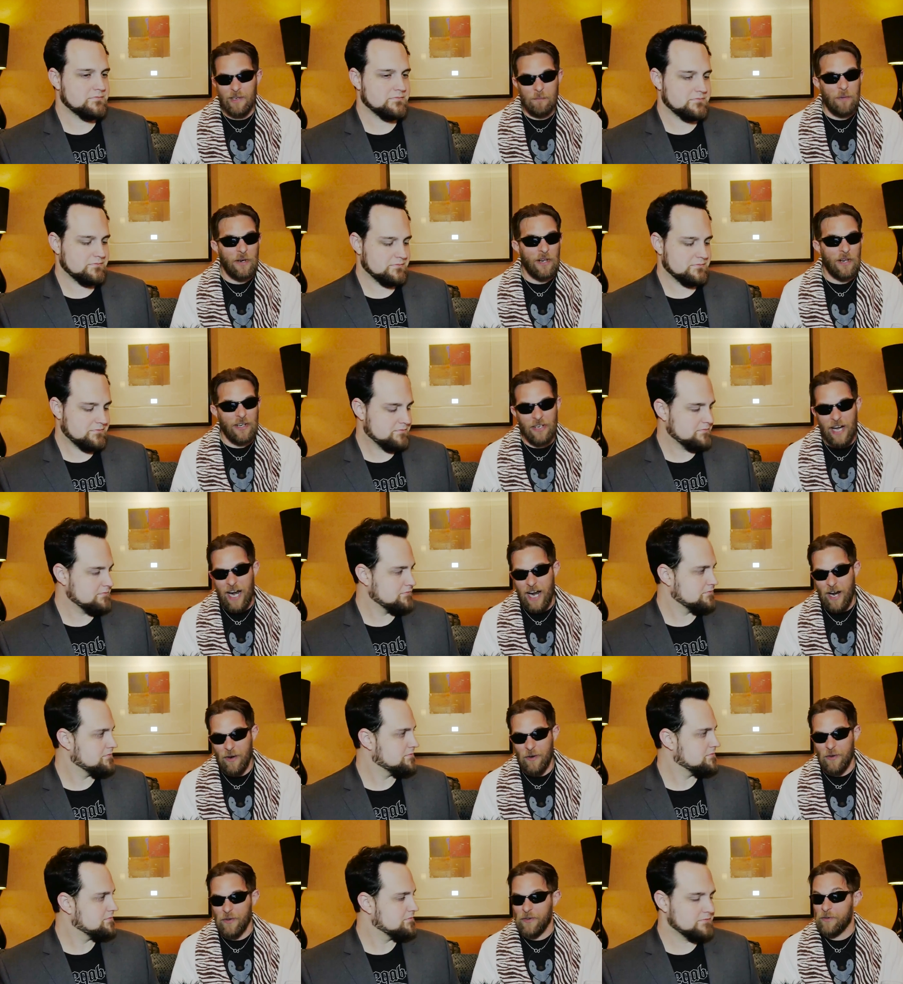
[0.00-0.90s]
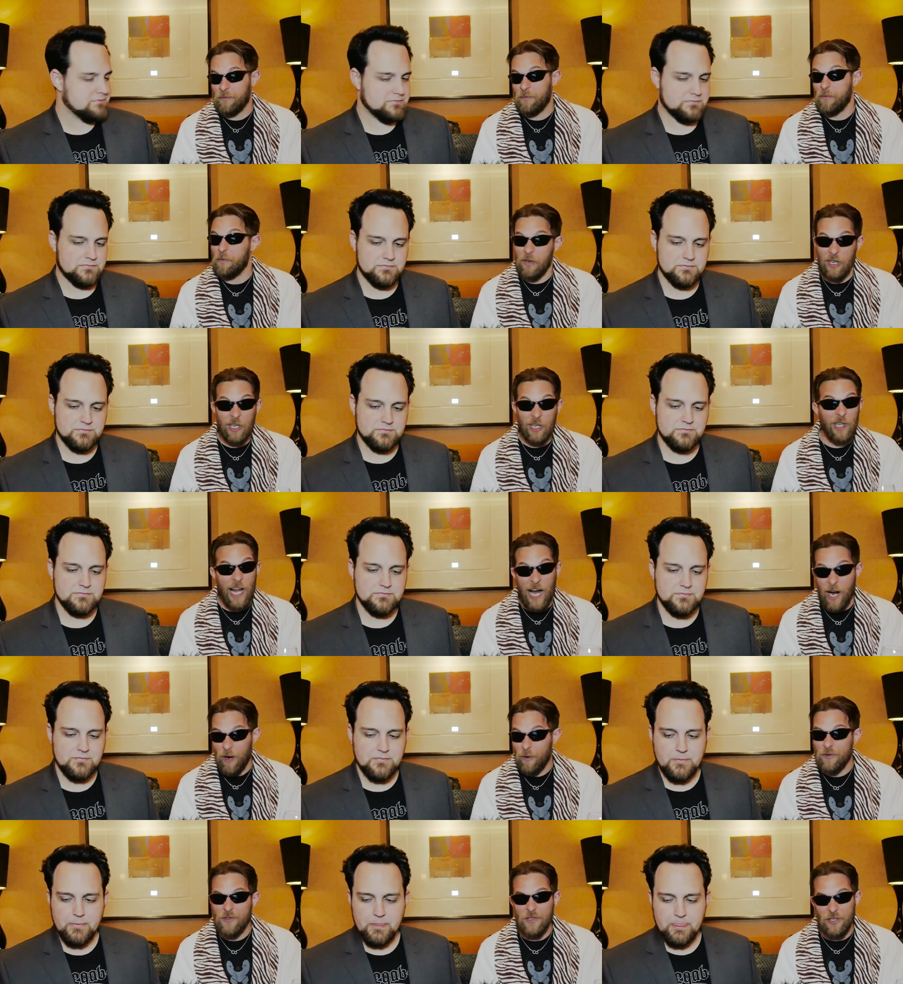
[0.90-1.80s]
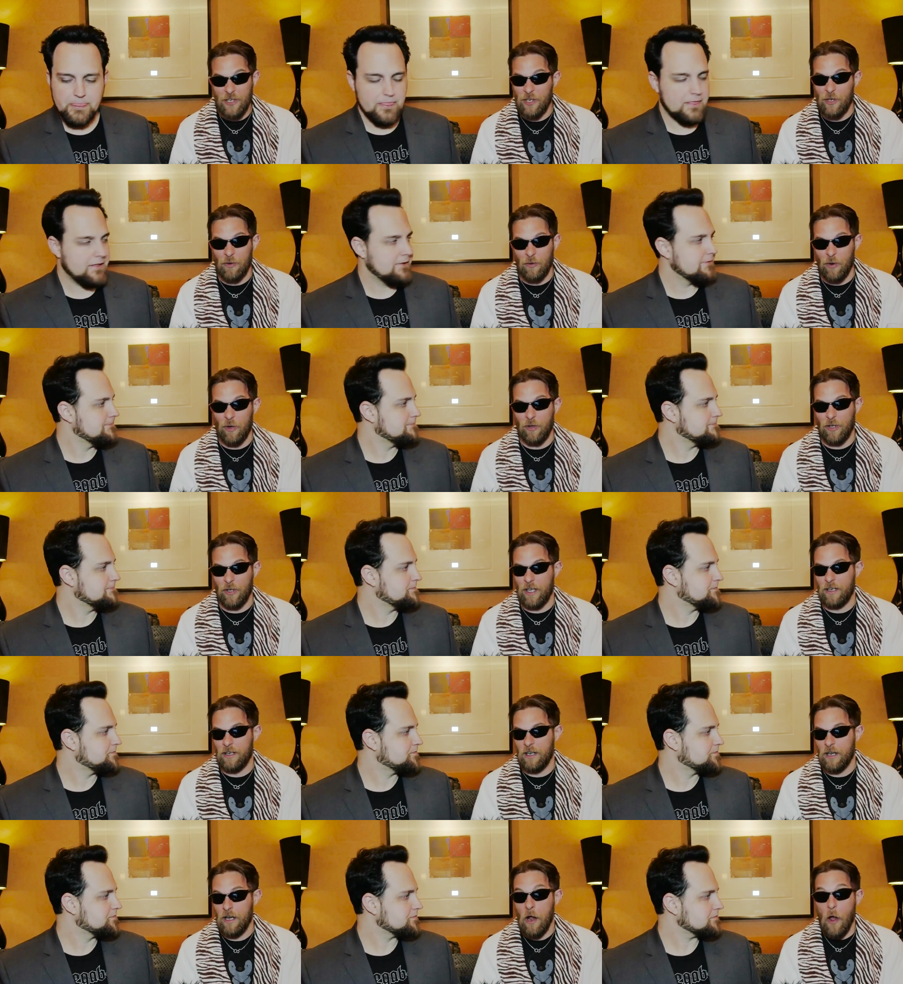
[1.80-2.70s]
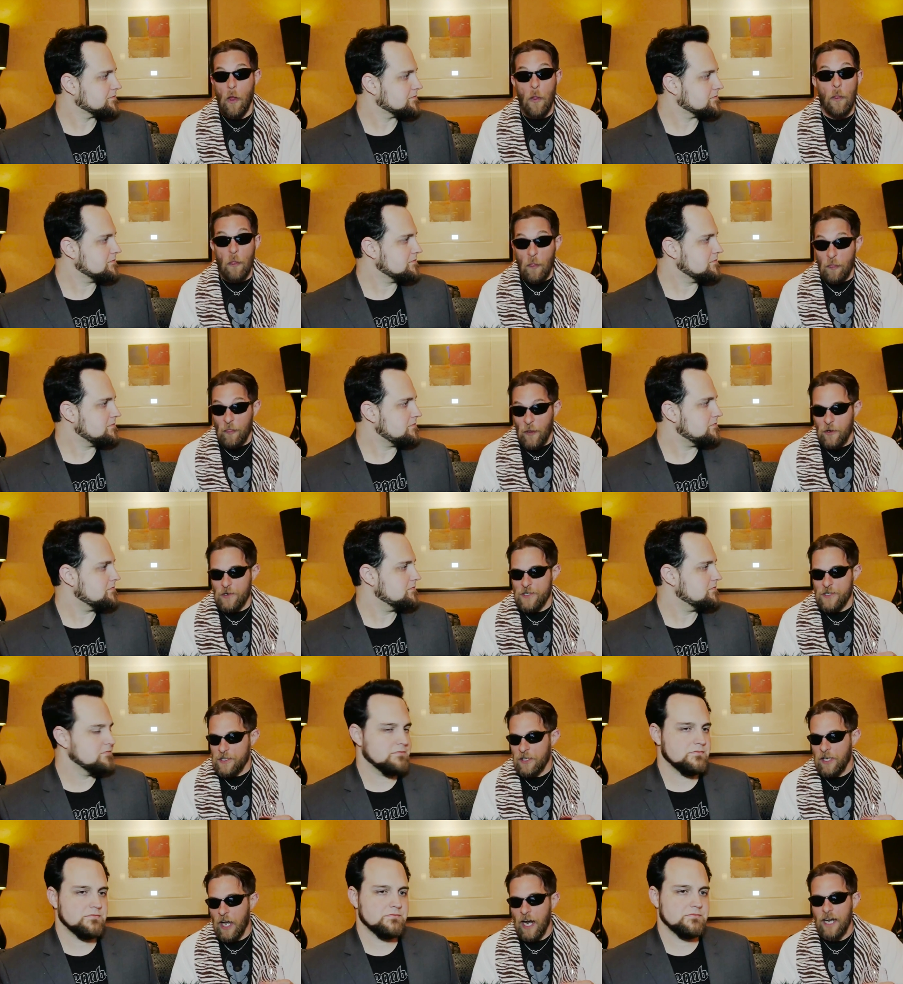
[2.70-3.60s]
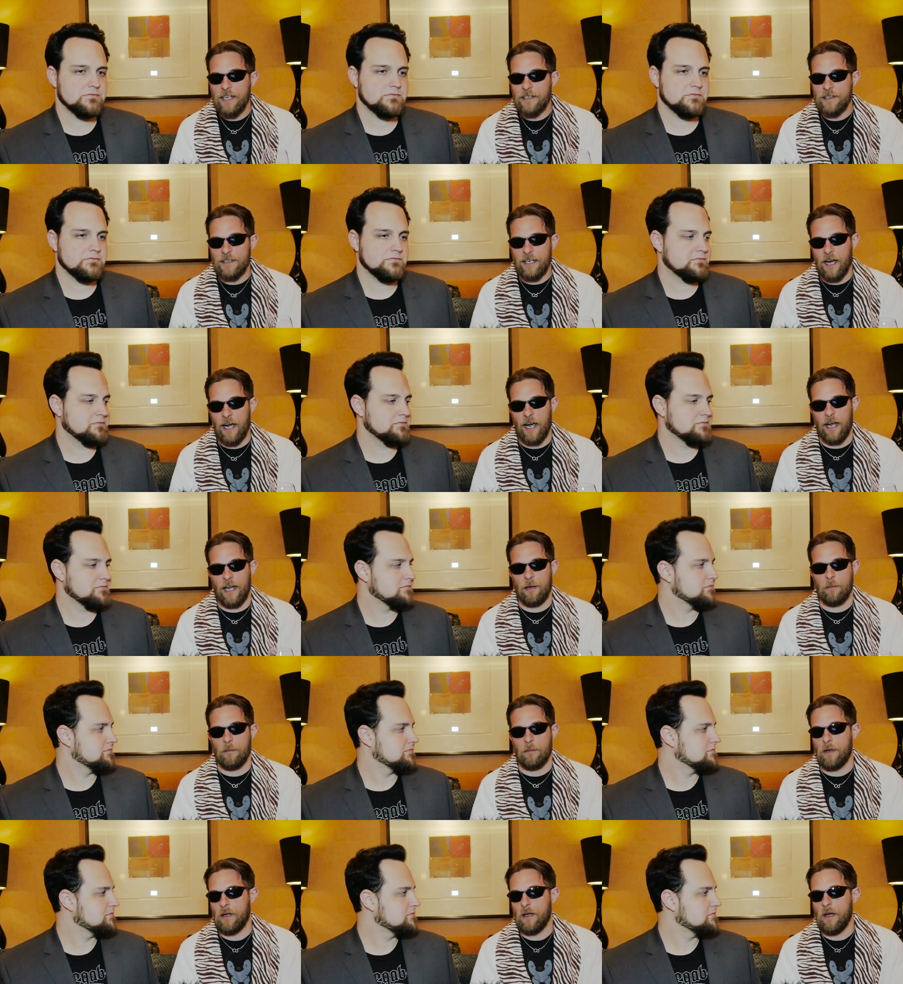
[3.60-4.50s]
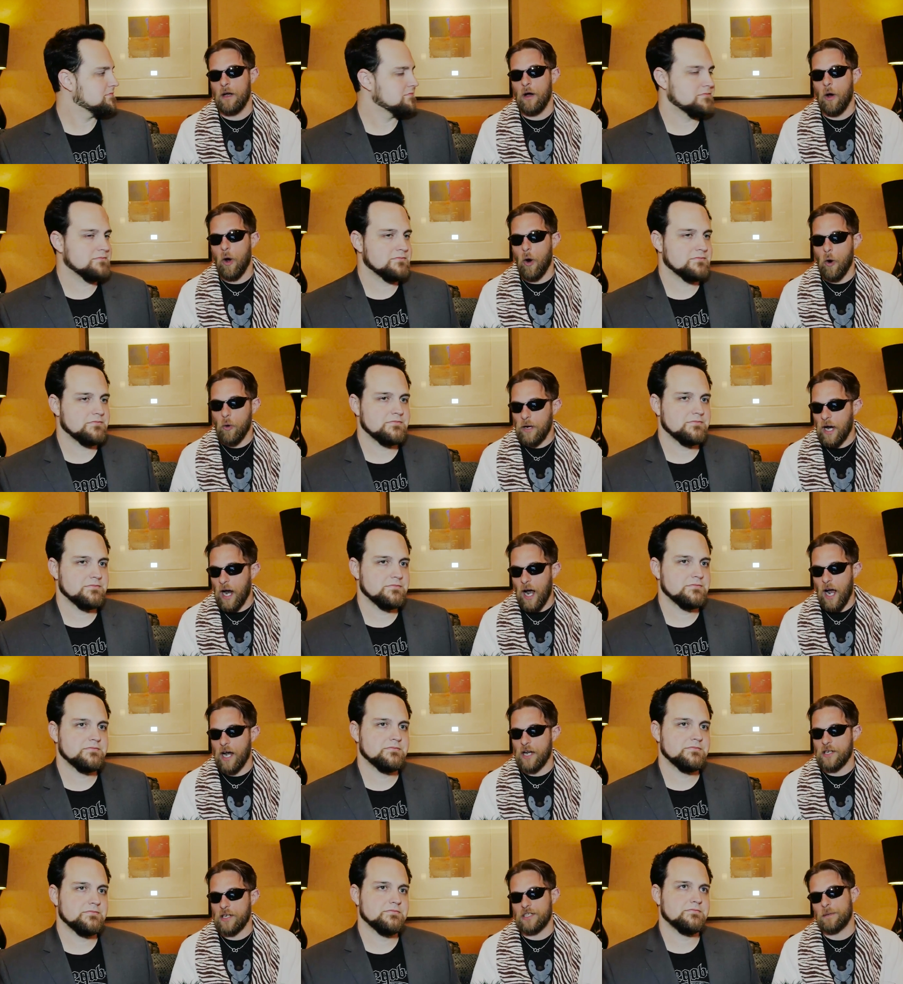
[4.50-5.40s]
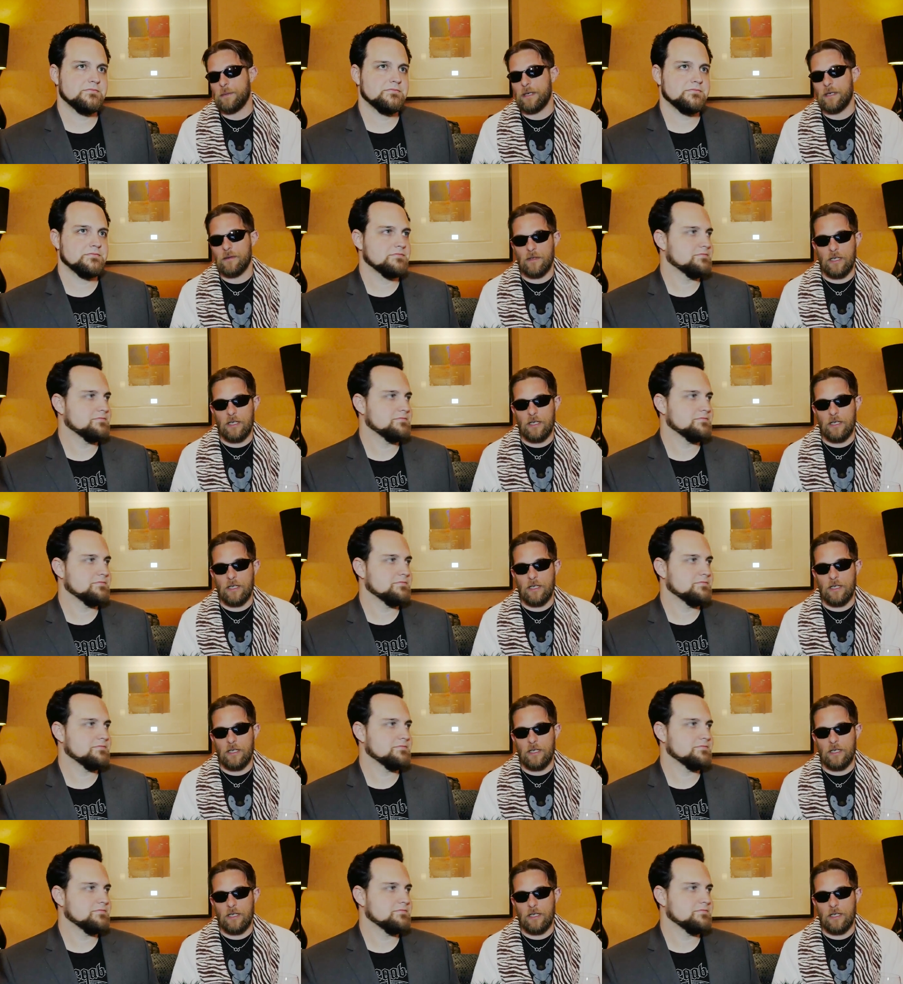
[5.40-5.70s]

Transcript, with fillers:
Speaker 1: You're put it on your house, clouds are going to roll in. There's nighttime. Oh gosh, I